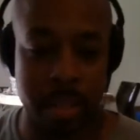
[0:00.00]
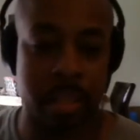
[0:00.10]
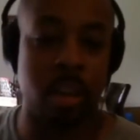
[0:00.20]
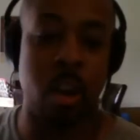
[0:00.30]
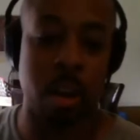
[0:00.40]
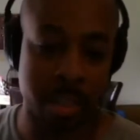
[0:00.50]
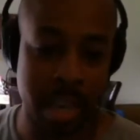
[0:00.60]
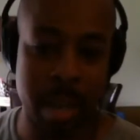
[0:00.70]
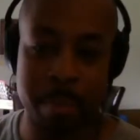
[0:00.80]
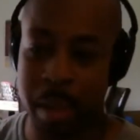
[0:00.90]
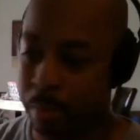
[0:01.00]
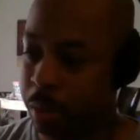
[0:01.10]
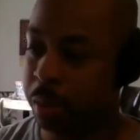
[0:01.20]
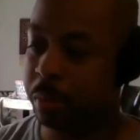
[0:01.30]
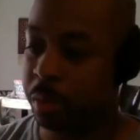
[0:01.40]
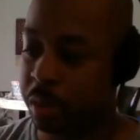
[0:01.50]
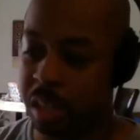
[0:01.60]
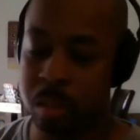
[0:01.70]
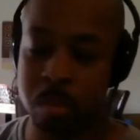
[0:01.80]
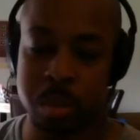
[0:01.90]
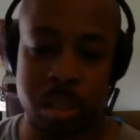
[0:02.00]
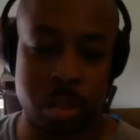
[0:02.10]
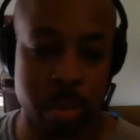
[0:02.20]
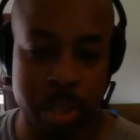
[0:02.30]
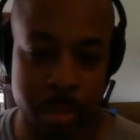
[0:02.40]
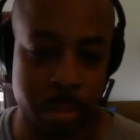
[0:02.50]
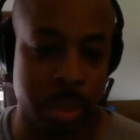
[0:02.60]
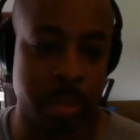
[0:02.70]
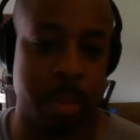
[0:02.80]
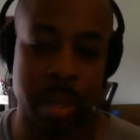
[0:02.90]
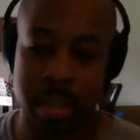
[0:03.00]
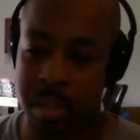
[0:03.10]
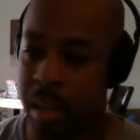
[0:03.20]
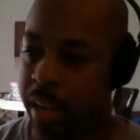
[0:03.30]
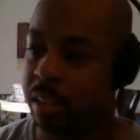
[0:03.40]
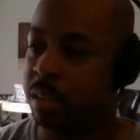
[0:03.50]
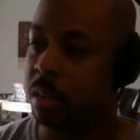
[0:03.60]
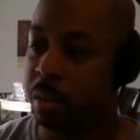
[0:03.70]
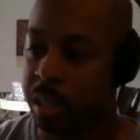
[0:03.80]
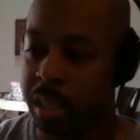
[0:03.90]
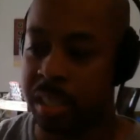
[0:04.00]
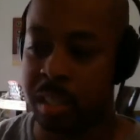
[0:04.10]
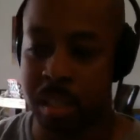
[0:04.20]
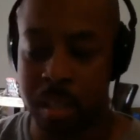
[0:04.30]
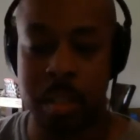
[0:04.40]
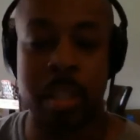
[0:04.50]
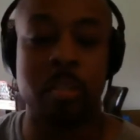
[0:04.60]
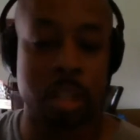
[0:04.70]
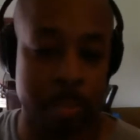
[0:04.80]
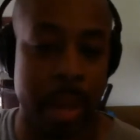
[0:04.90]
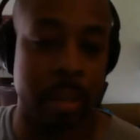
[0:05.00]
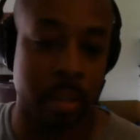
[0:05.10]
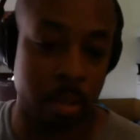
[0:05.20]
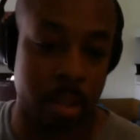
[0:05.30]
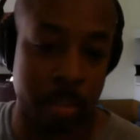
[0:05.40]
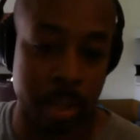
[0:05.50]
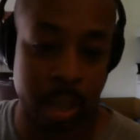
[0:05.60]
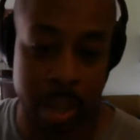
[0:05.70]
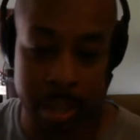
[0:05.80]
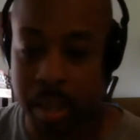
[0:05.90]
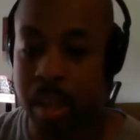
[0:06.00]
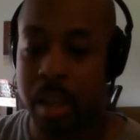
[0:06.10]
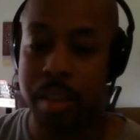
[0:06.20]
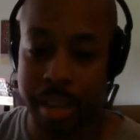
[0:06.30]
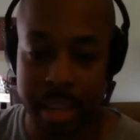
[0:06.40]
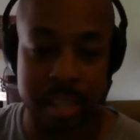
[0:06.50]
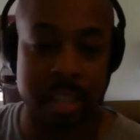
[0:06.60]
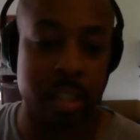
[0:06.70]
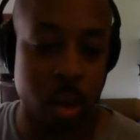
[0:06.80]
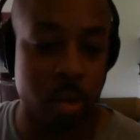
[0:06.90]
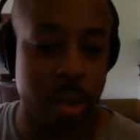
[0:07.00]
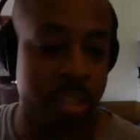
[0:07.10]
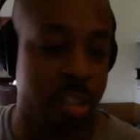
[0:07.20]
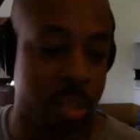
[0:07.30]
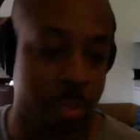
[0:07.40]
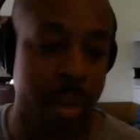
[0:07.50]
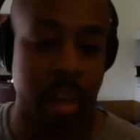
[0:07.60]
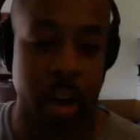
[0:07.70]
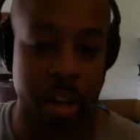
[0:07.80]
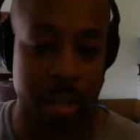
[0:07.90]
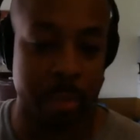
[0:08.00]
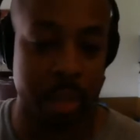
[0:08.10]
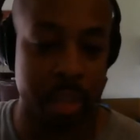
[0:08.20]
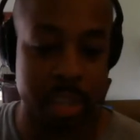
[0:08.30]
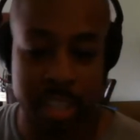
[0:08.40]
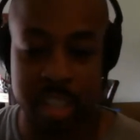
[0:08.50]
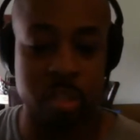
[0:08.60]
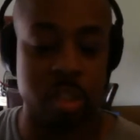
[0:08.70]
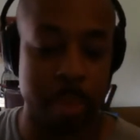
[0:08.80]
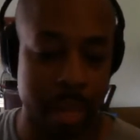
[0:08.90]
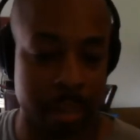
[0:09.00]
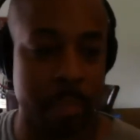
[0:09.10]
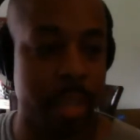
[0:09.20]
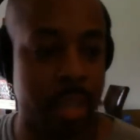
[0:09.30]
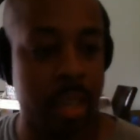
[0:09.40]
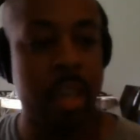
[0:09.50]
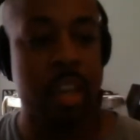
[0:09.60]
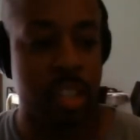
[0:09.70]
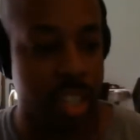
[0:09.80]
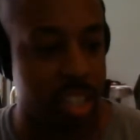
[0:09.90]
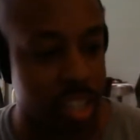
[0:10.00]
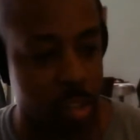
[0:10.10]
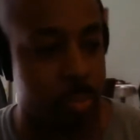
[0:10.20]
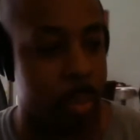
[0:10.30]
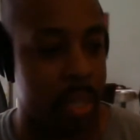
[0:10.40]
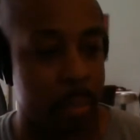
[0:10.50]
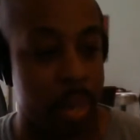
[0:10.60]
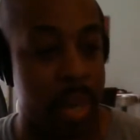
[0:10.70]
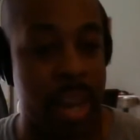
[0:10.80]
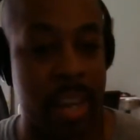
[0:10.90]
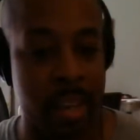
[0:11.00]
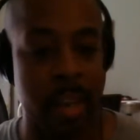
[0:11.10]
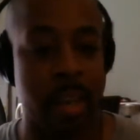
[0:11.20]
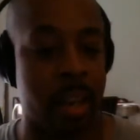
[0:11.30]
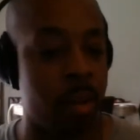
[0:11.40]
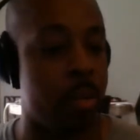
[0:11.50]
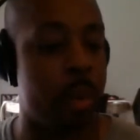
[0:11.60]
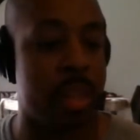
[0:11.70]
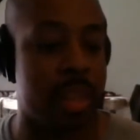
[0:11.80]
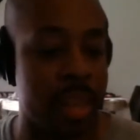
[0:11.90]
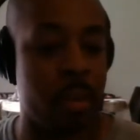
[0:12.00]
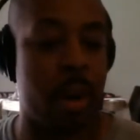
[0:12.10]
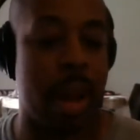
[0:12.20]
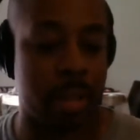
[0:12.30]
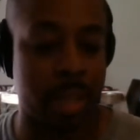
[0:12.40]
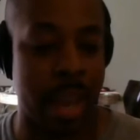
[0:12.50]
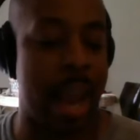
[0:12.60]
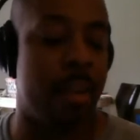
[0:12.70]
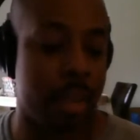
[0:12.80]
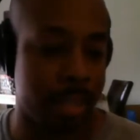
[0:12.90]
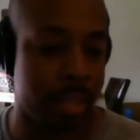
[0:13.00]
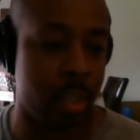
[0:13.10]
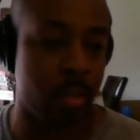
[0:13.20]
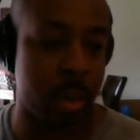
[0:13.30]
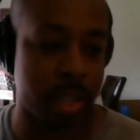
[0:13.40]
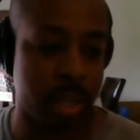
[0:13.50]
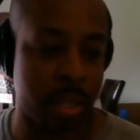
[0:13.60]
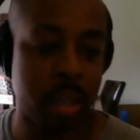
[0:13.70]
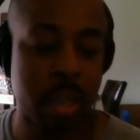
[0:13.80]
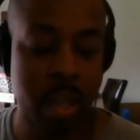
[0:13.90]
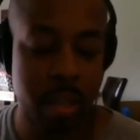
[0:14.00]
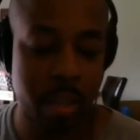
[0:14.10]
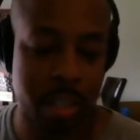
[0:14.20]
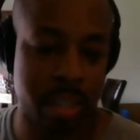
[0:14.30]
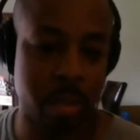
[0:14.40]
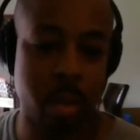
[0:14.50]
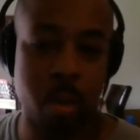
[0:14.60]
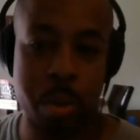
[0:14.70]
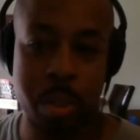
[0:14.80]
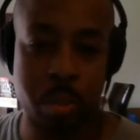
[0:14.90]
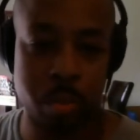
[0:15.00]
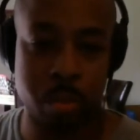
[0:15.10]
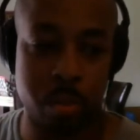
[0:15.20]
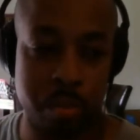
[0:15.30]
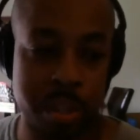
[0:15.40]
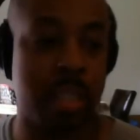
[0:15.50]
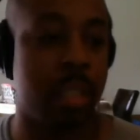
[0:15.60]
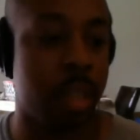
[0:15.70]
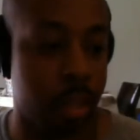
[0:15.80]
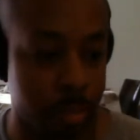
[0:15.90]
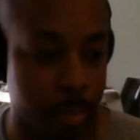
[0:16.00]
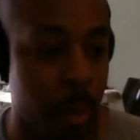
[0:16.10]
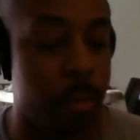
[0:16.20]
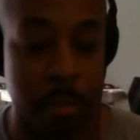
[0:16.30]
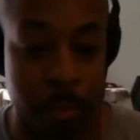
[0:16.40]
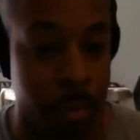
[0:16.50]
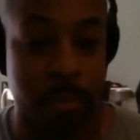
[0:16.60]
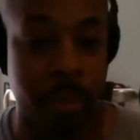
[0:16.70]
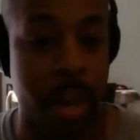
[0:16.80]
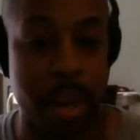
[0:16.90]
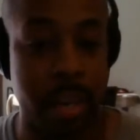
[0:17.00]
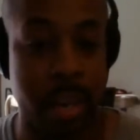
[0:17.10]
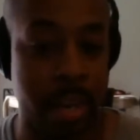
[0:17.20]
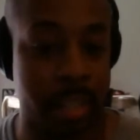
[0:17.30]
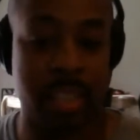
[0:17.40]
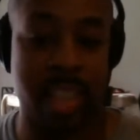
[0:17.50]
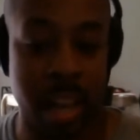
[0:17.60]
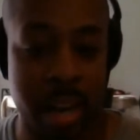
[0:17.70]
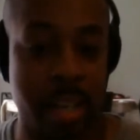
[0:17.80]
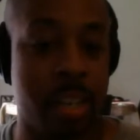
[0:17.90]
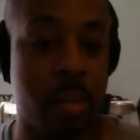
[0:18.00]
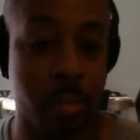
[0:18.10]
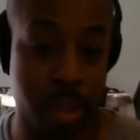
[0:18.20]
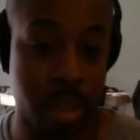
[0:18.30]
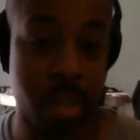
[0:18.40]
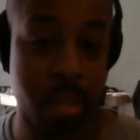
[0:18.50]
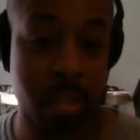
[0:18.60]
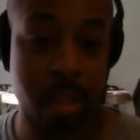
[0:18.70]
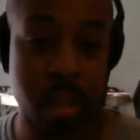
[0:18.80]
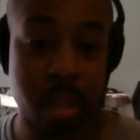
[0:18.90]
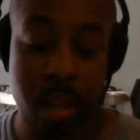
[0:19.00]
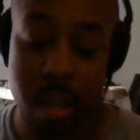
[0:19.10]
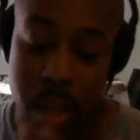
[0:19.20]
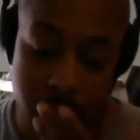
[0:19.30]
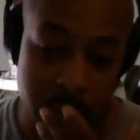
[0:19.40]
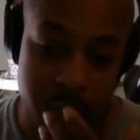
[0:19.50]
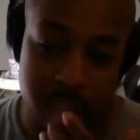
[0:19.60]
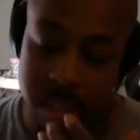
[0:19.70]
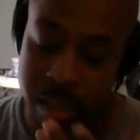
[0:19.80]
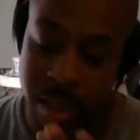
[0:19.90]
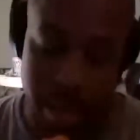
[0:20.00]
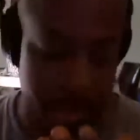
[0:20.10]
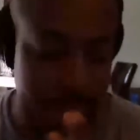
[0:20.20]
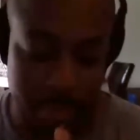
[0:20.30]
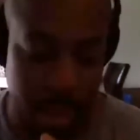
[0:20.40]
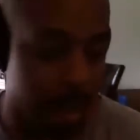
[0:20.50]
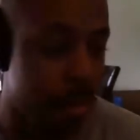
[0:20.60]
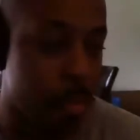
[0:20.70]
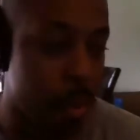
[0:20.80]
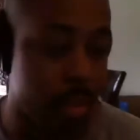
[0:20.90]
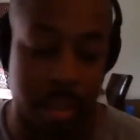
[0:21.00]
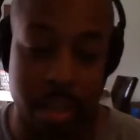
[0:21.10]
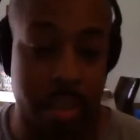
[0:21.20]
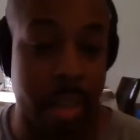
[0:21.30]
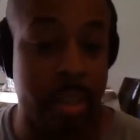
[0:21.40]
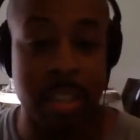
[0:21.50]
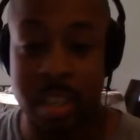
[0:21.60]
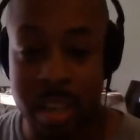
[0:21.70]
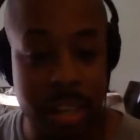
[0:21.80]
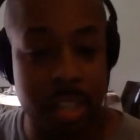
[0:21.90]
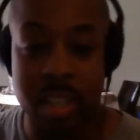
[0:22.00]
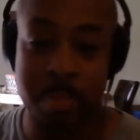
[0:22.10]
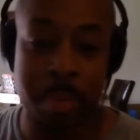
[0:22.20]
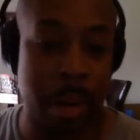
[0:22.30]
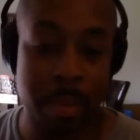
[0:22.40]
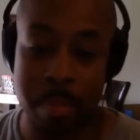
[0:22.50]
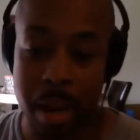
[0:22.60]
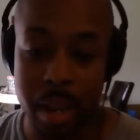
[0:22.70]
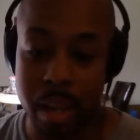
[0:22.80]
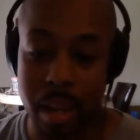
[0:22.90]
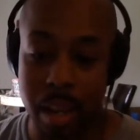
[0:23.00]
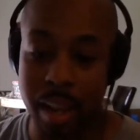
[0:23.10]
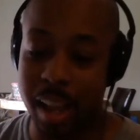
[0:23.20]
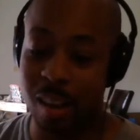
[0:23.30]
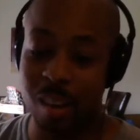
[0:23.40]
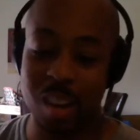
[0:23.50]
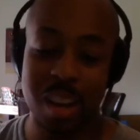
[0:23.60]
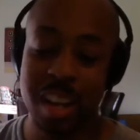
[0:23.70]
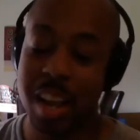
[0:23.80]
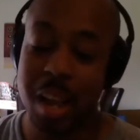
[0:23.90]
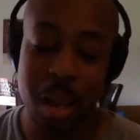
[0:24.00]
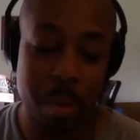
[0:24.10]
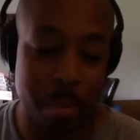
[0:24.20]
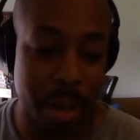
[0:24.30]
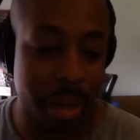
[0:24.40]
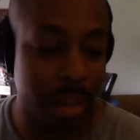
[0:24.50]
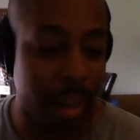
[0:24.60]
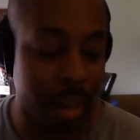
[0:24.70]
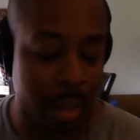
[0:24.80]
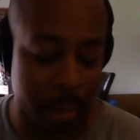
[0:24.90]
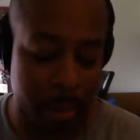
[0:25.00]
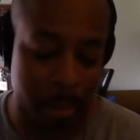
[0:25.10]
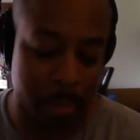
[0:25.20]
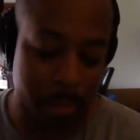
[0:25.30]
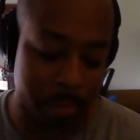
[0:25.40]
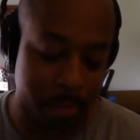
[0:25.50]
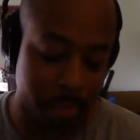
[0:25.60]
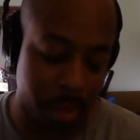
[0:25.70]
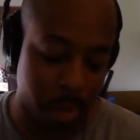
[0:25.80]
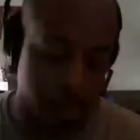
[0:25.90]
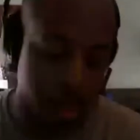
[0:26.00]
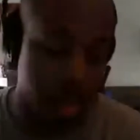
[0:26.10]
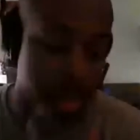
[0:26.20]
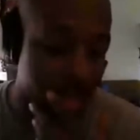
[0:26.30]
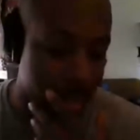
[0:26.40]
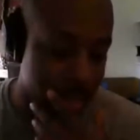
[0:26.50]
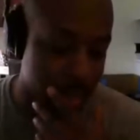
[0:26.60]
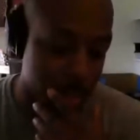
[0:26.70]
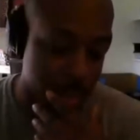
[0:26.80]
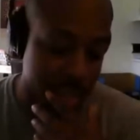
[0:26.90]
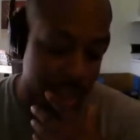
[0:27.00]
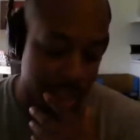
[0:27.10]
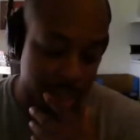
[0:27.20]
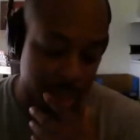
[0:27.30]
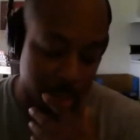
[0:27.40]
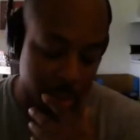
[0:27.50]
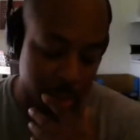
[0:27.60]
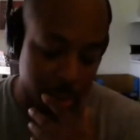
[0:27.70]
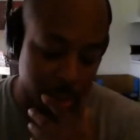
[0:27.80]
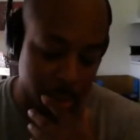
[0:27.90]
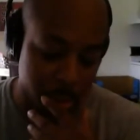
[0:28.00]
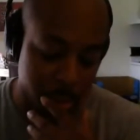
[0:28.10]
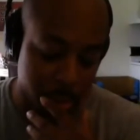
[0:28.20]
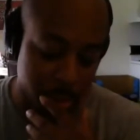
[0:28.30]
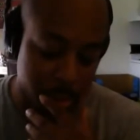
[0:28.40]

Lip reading: this all the time. Like, well, you get into a situation where somebody's like, you know, he gets a disrespect, so to speak. Like they get into this whole disrespect argument. He's disrespecting me, she's disrespecting me, and they the only way that they know how to handle that situation is to go into the fisticuffs. Both of them would fight. Like that's just how they deal with things. And yeah, I don't know what that shit just popped in my head. But like one of the things I wanted to ask you too though